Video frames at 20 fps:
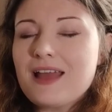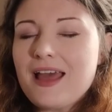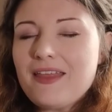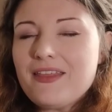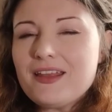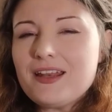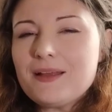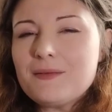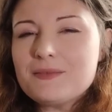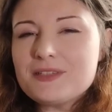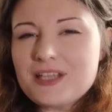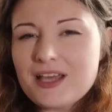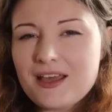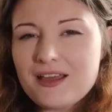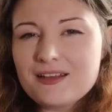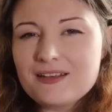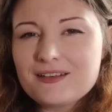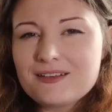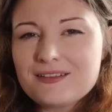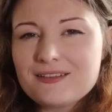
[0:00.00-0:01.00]
that I'm
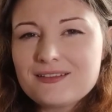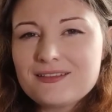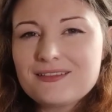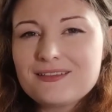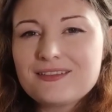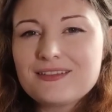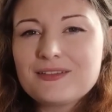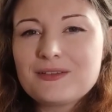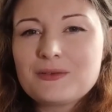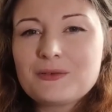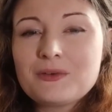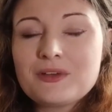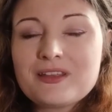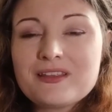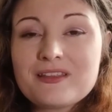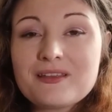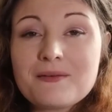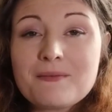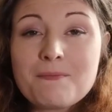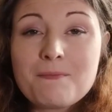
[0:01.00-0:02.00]
done
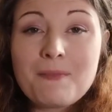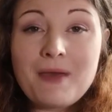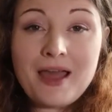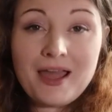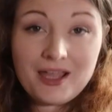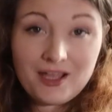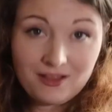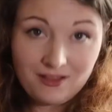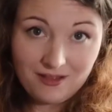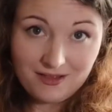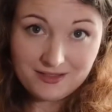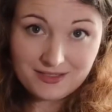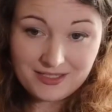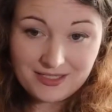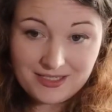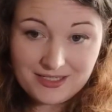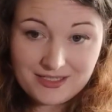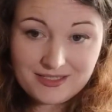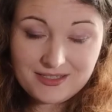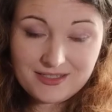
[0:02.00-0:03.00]
with my
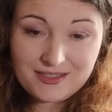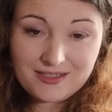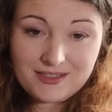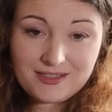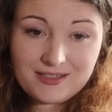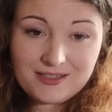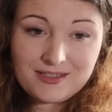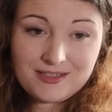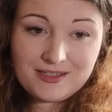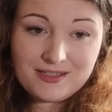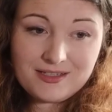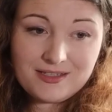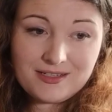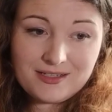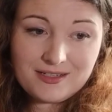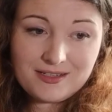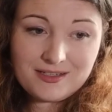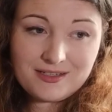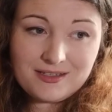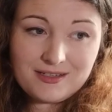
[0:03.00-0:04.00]
closet,
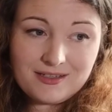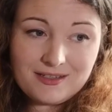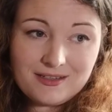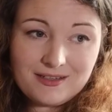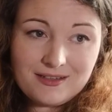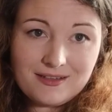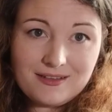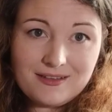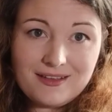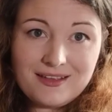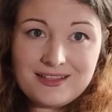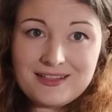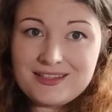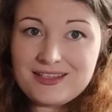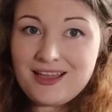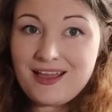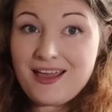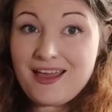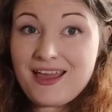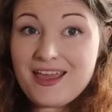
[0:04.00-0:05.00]
it's
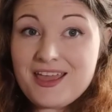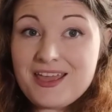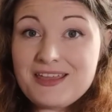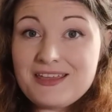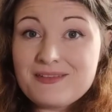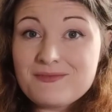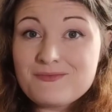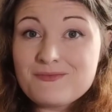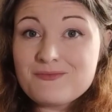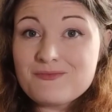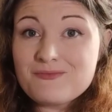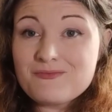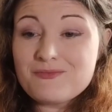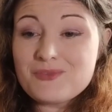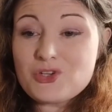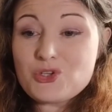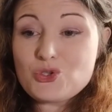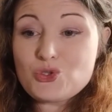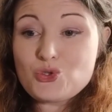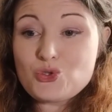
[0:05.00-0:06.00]
time
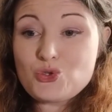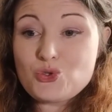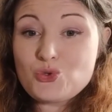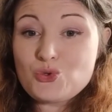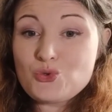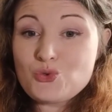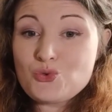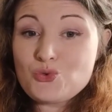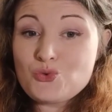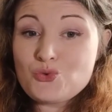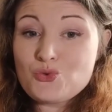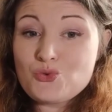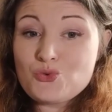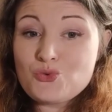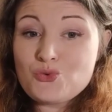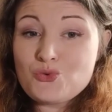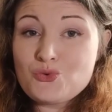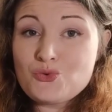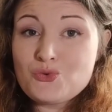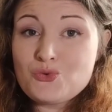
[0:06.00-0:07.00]

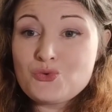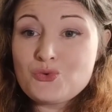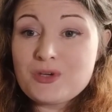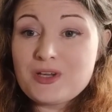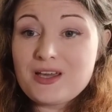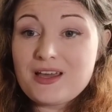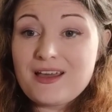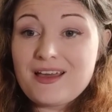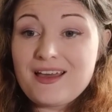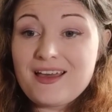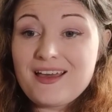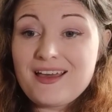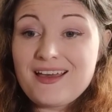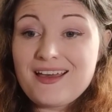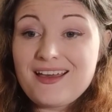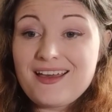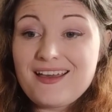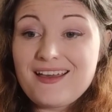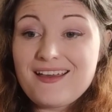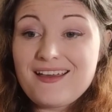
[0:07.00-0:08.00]
to
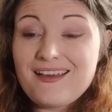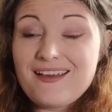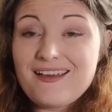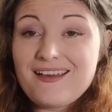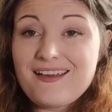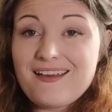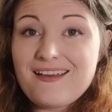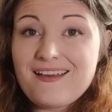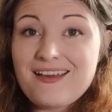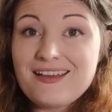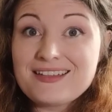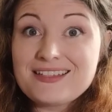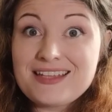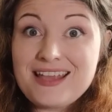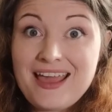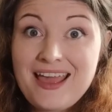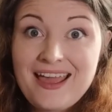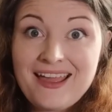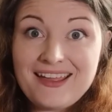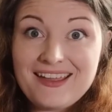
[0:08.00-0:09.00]

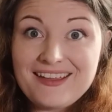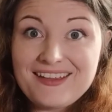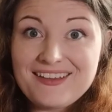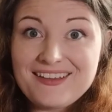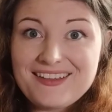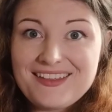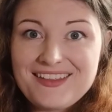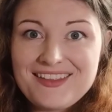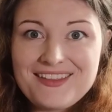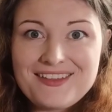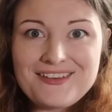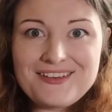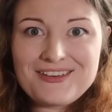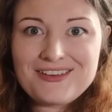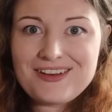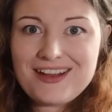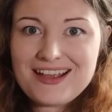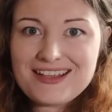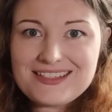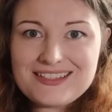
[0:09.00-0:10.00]
attack the
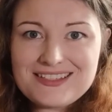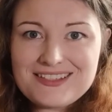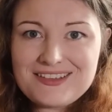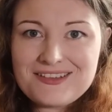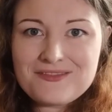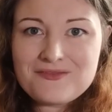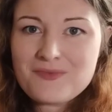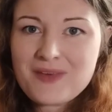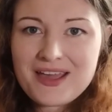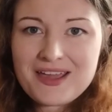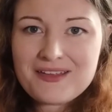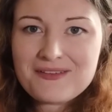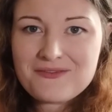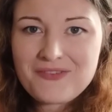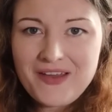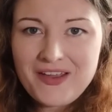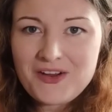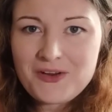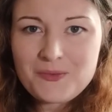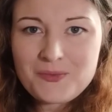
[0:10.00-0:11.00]
rest of my
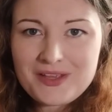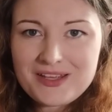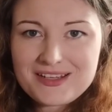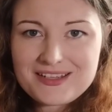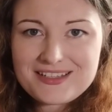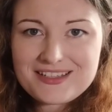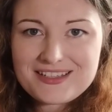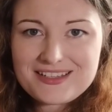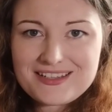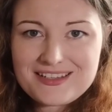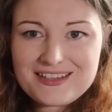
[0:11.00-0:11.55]
environment.